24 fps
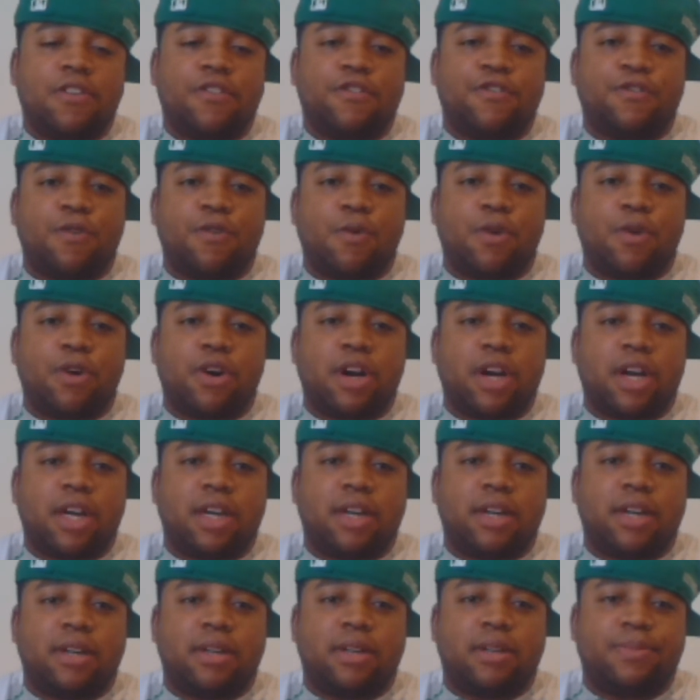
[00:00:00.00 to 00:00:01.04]
for
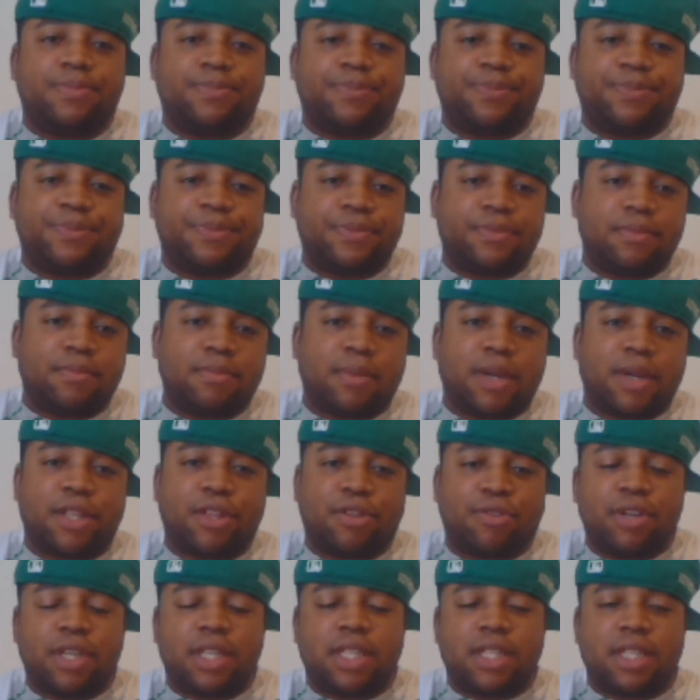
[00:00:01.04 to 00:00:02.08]
um, my
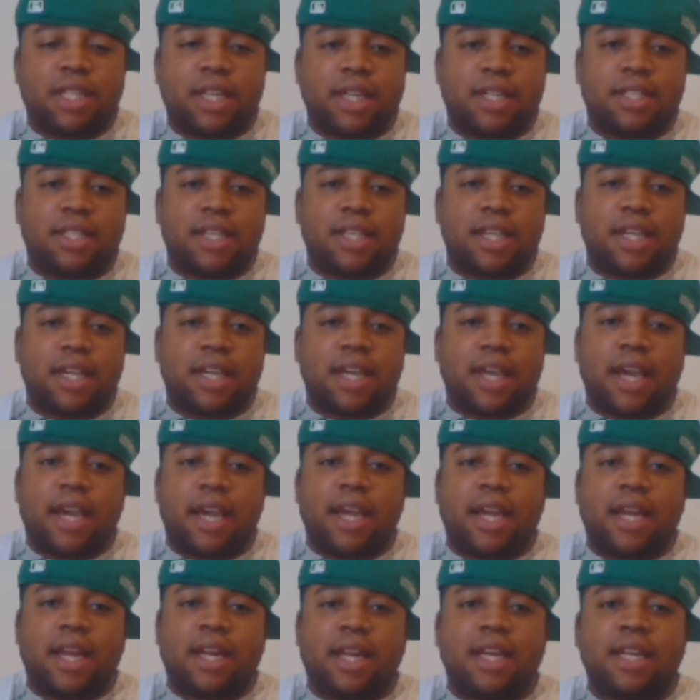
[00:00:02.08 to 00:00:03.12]
360
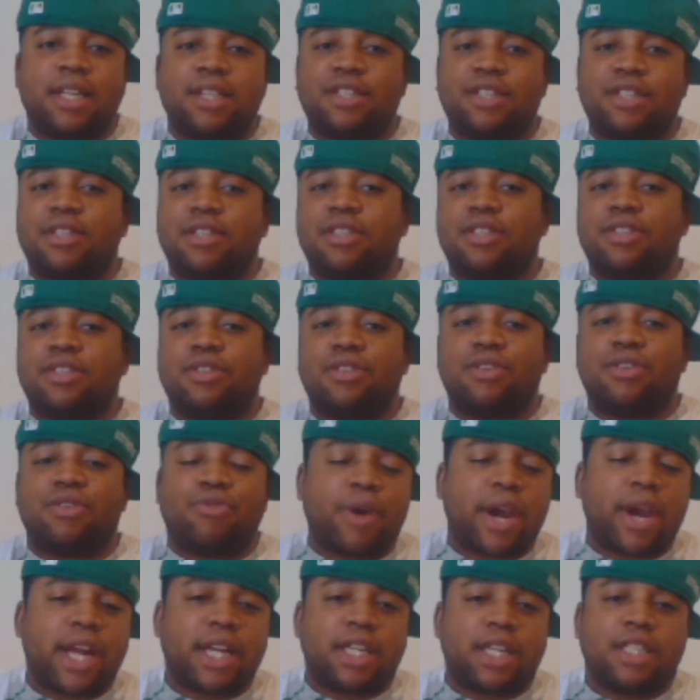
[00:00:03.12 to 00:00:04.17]
and it's
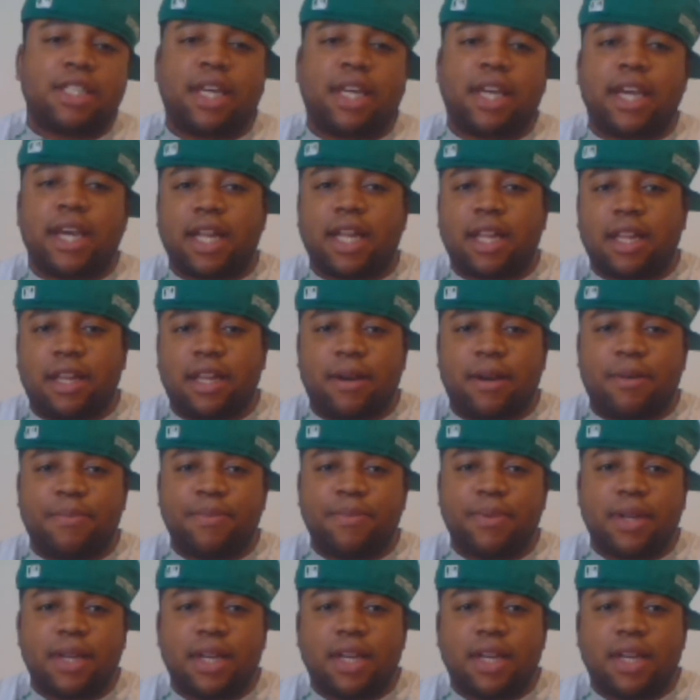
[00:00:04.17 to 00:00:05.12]
scratched the hell up